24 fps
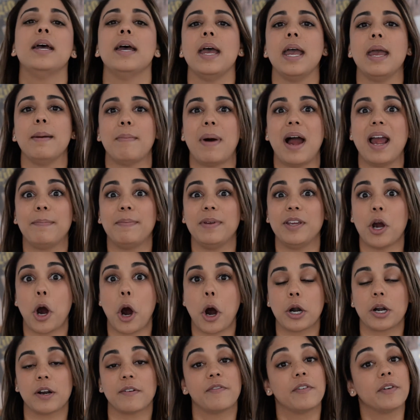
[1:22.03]
it might be
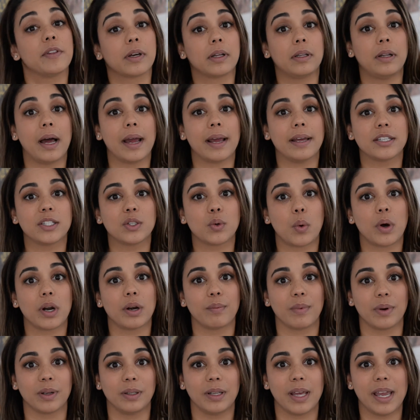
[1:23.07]
harder for the client to want to
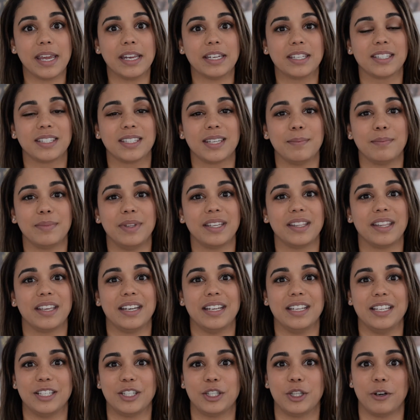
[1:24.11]
relate to something
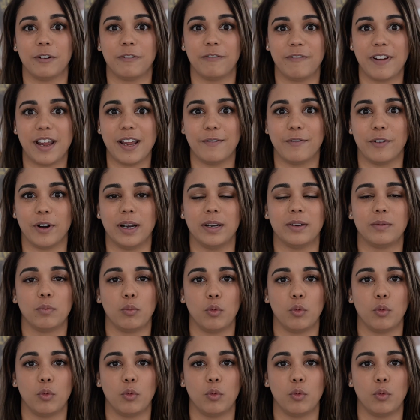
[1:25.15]
that is their favorite,